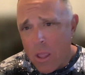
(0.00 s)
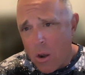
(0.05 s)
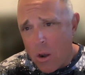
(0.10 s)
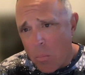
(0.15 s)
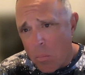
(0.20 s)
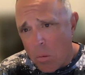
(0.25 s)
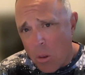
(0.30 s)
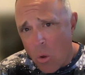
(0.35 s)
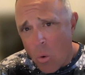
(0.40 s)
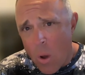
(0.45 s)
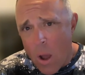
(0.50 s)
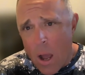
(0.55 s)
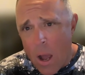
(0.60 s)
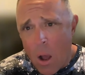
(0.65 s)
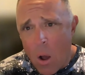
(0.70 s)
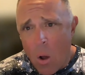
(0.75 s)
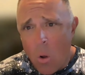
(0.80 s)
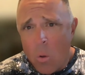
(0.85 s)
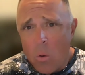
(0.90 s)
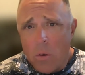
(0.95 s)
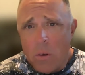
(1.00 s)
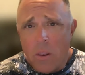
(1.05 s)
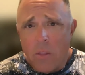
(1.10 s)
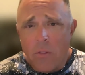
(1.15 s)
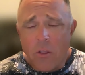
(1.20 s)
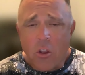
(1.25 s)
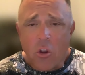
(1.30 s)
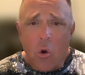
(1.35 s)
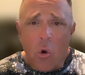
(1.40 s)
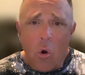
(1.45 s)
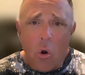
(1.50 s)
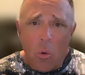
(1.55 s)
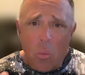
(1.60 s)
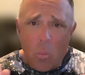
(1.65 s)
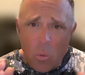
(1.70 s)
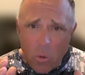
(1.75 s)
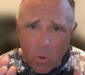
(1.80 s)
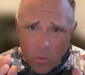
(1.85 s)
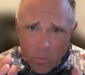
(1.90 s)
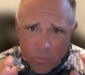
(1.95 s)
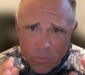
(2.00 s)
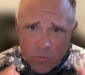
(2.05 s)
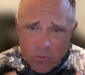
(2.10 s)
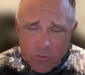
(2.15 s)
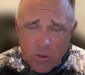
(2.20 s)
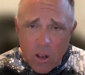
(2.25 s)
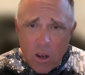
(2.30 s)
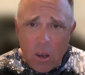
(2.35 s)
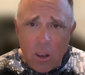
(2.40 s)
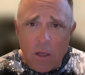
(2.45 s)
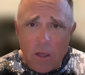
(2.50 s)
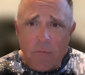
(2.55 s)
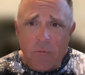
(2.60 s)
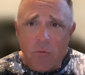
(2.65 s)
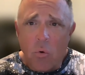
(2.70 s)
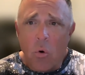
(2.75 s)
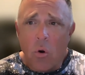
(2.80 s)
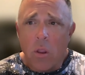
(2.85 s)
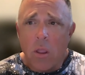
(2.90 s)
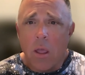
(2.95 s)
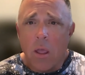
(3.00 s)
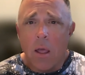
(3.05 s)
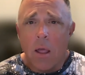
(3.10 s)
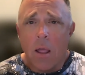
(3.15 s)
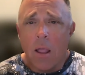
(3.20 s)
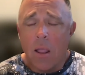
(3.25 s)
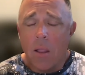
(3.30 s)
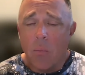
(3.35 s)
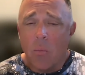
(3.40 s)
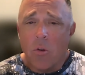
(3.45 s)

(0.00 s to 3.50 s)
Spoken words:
it'll blow out, and then the current will settle up for you,